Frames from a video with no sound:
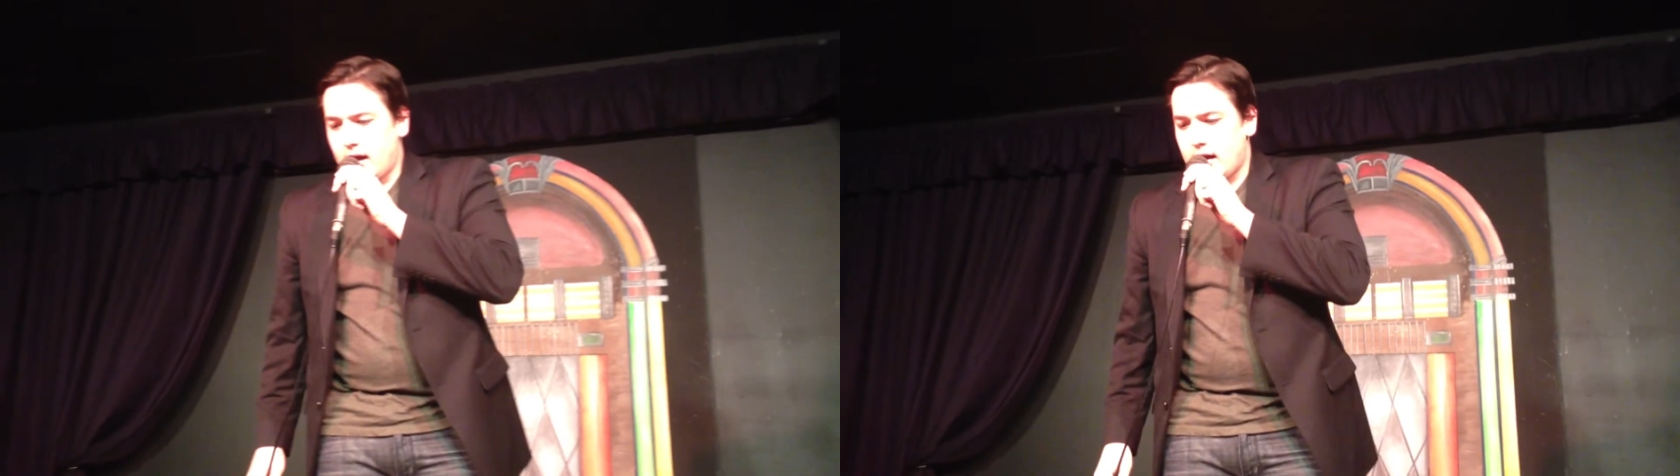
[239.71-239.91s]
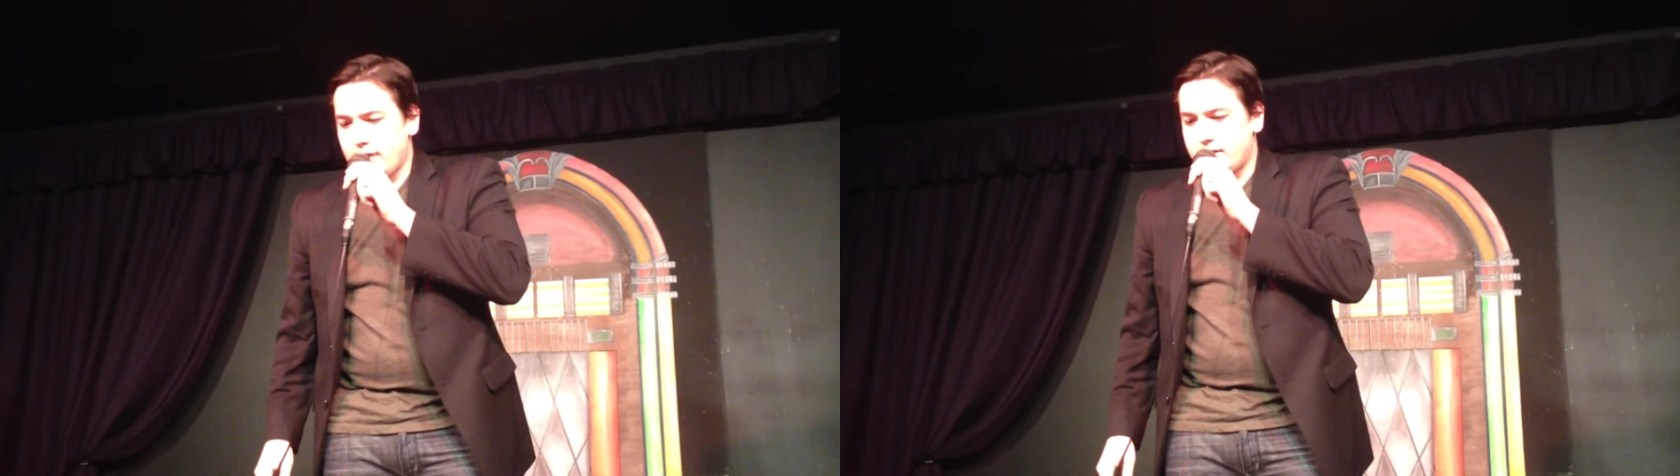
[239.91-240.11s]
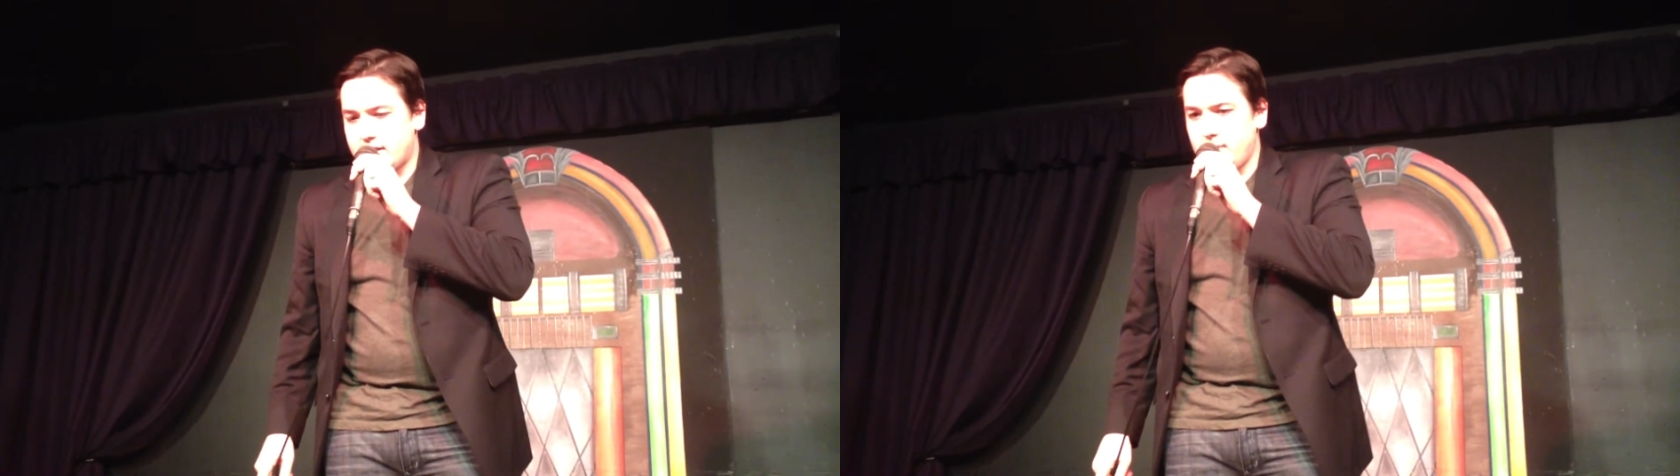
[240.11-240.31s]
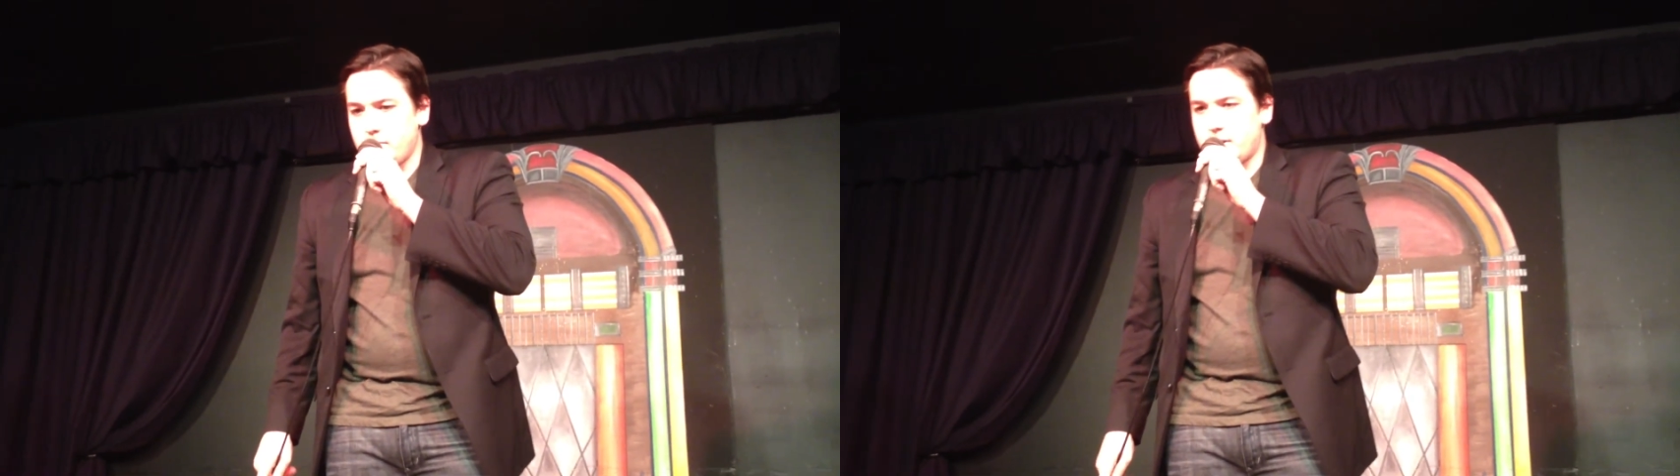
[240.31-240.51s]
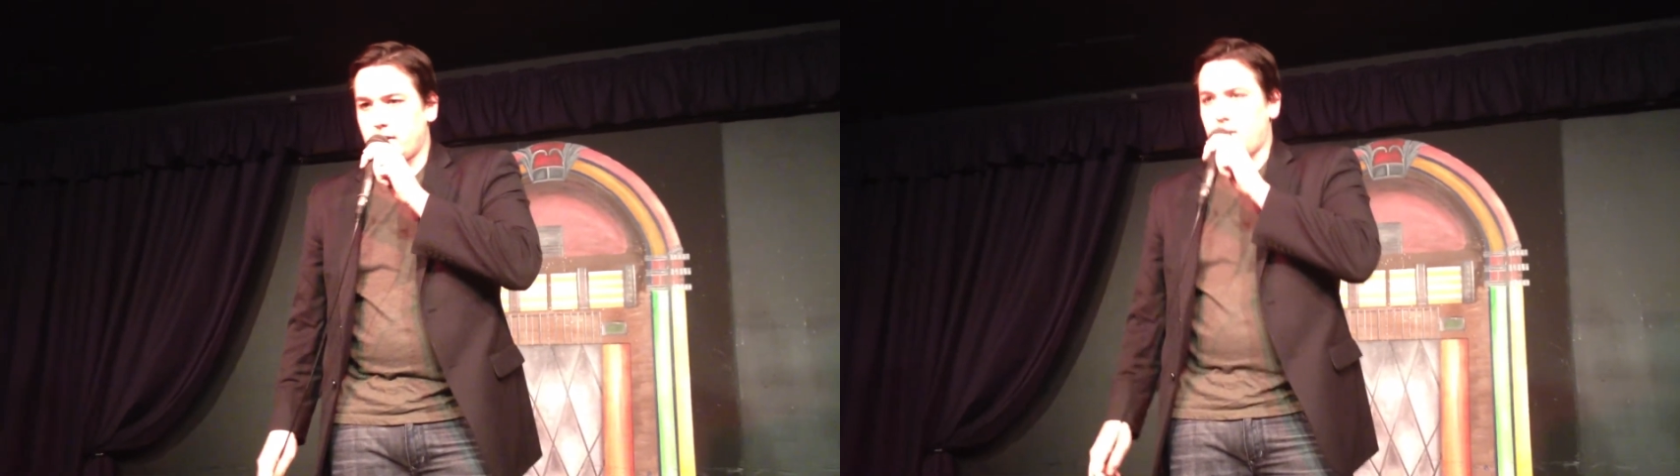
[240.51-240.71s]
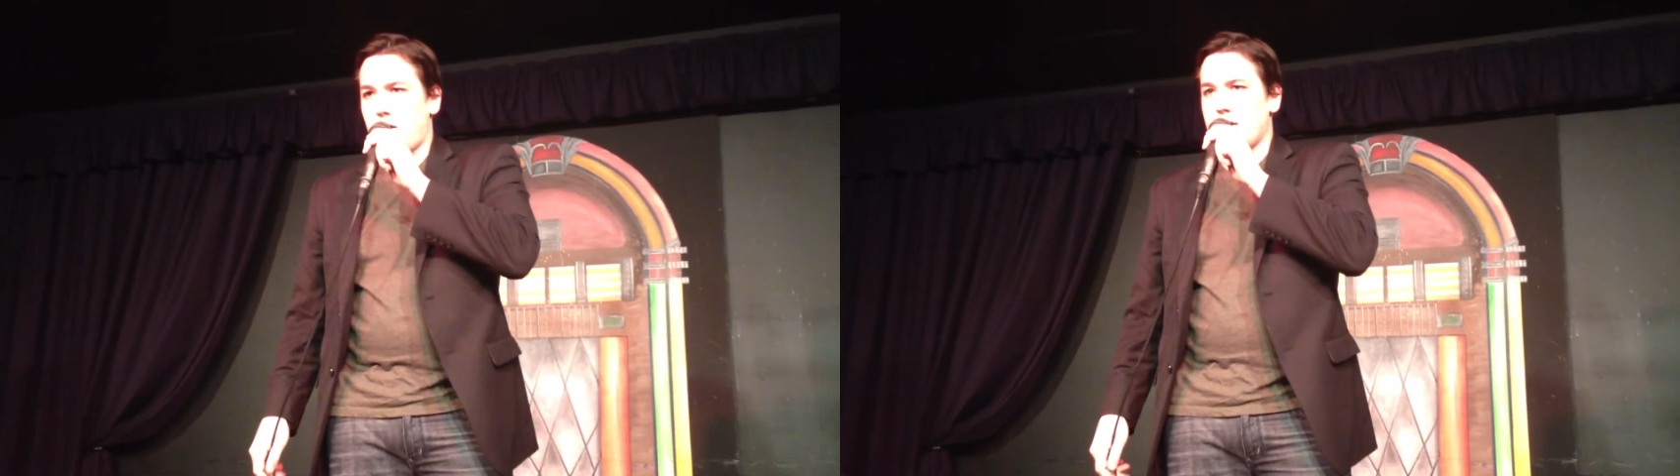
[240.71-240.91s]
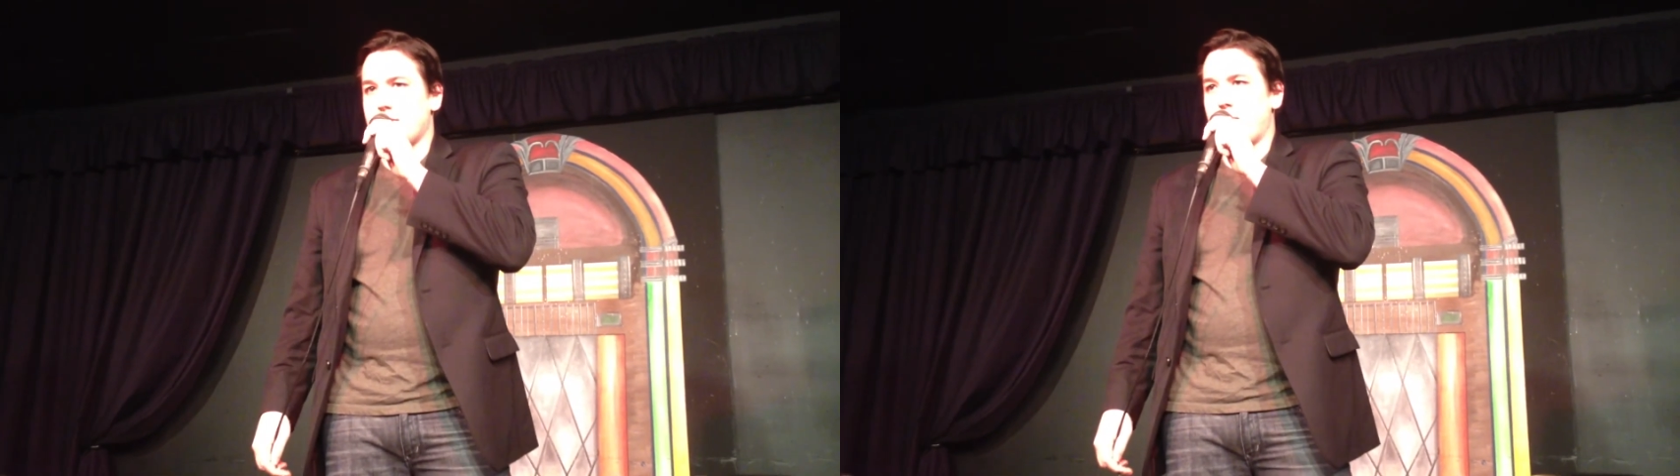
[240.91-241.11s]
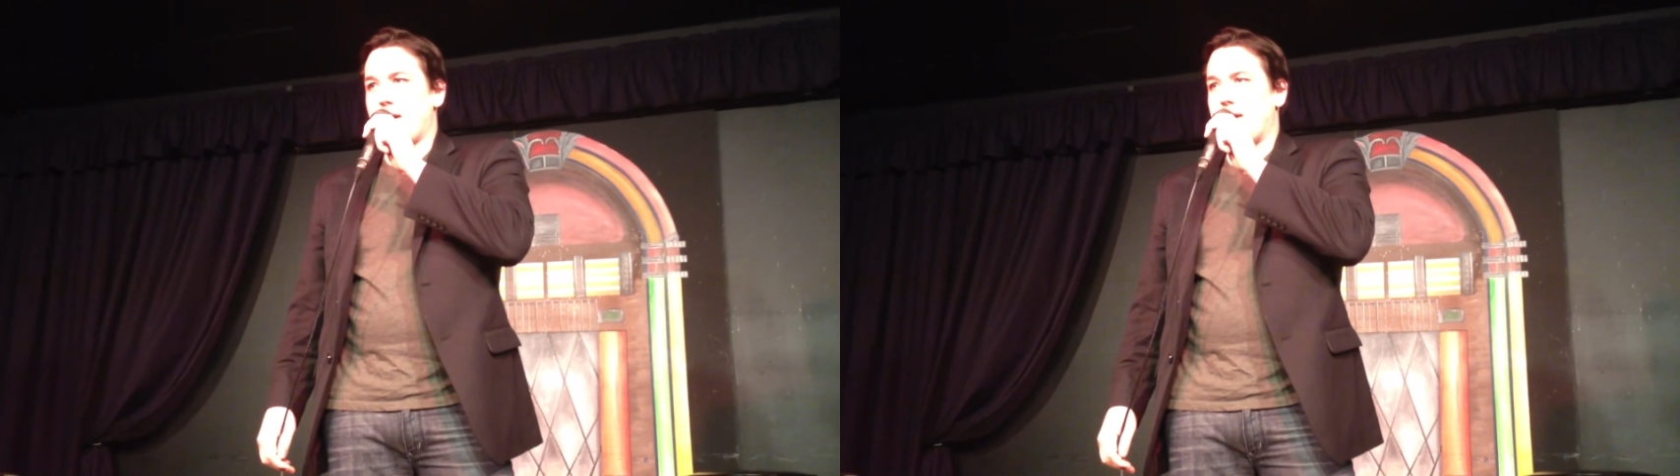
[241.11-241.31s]
I seem to lost
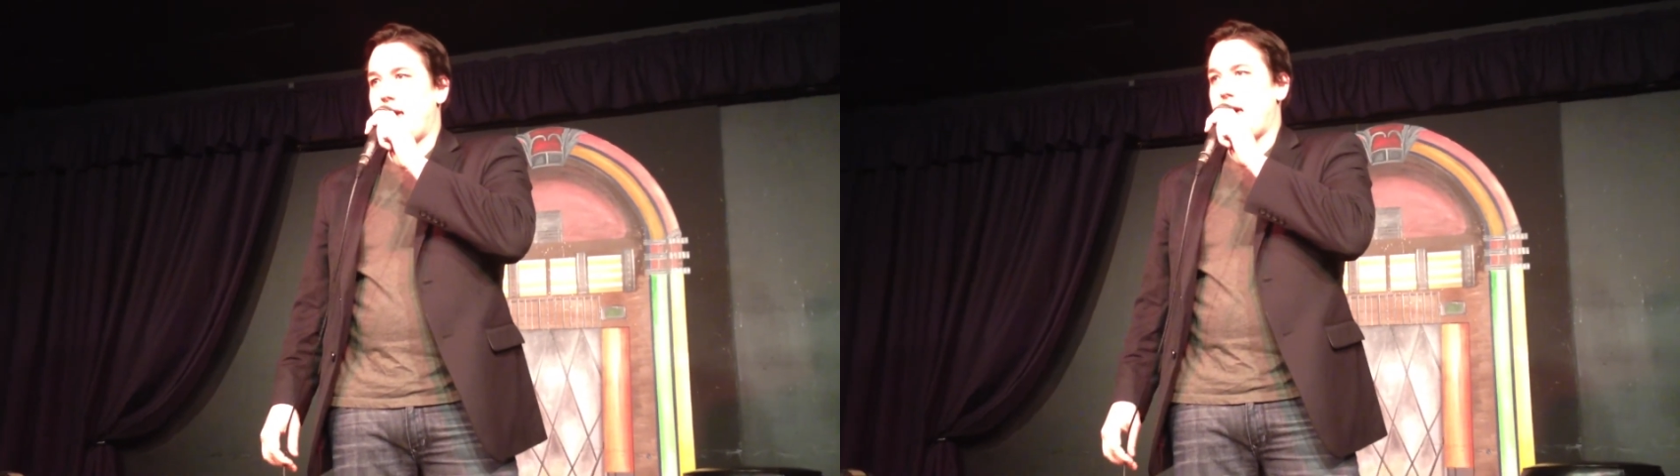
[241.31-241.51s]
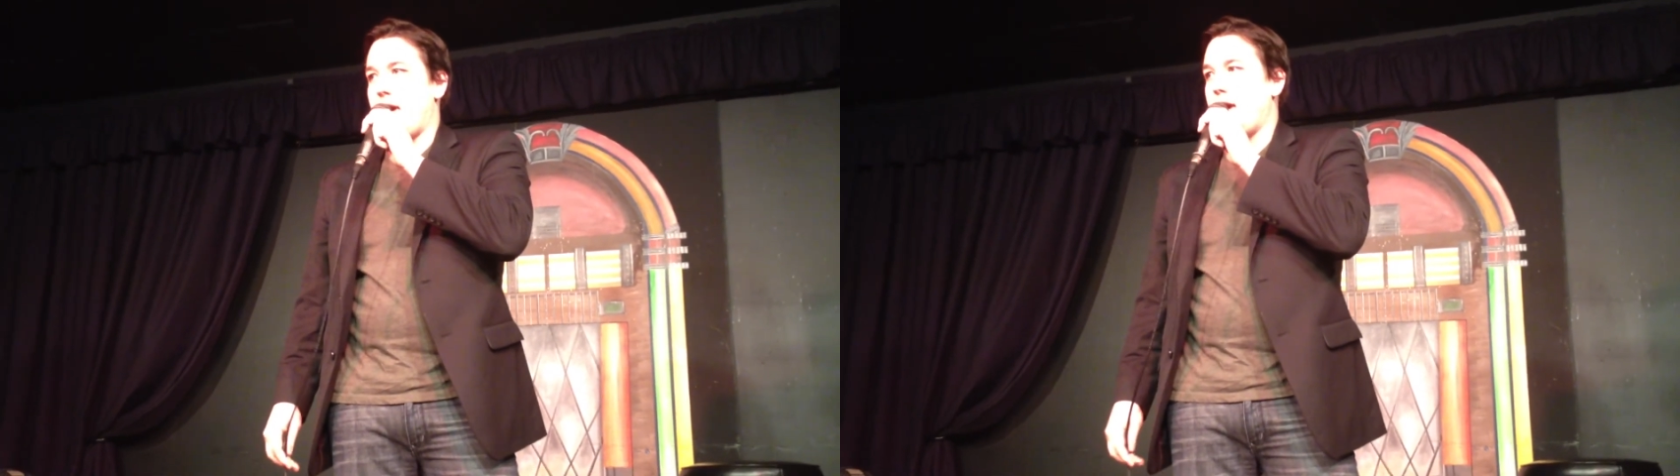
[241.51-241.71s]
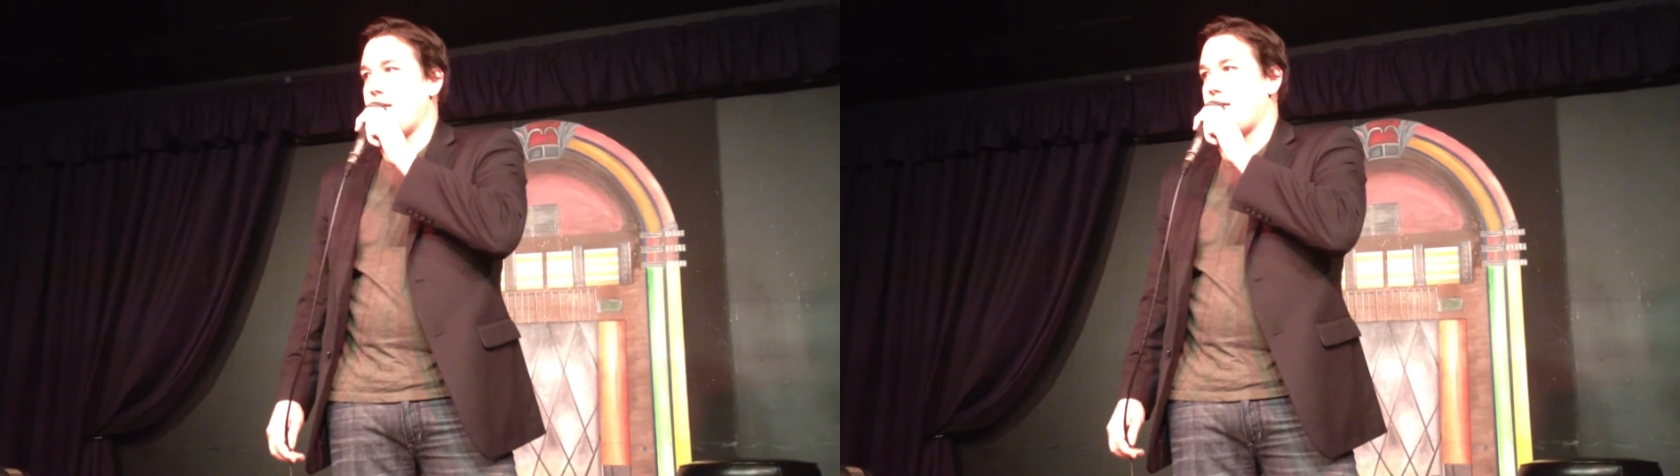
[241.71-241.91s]
my cane.